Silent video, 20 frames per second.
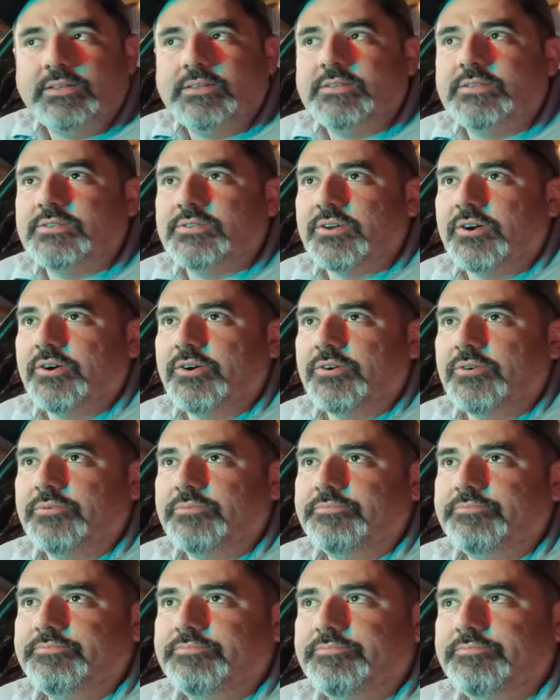So
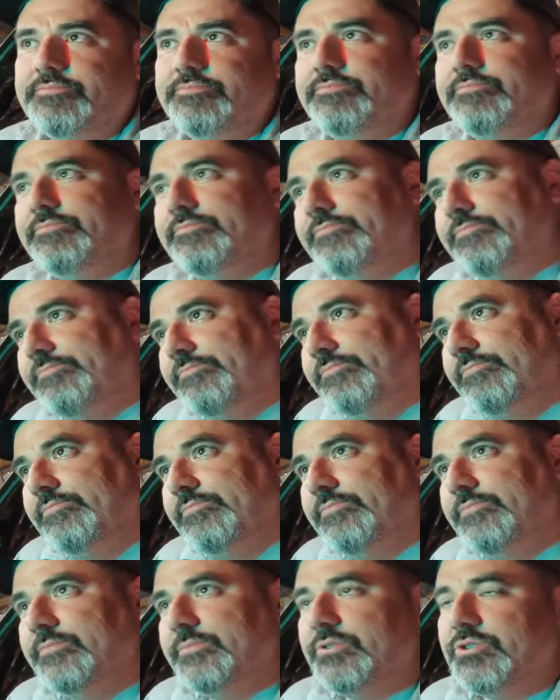
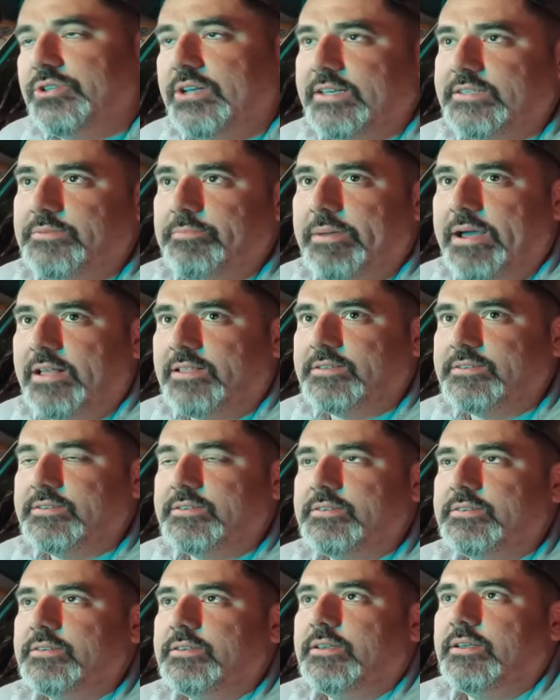checks and
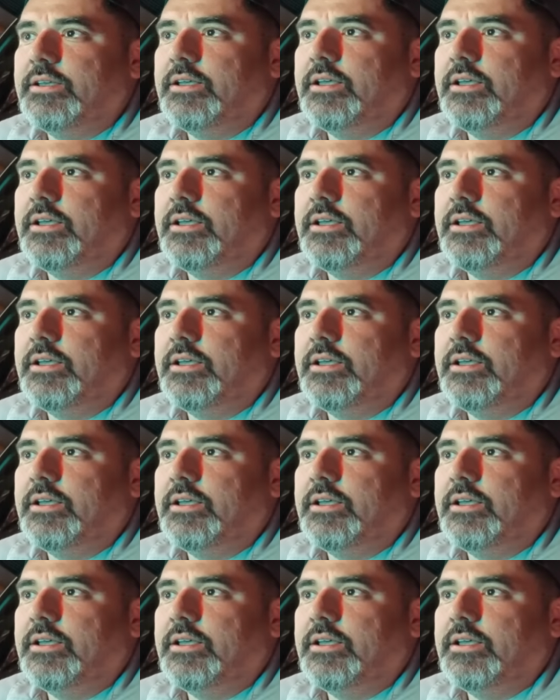balances.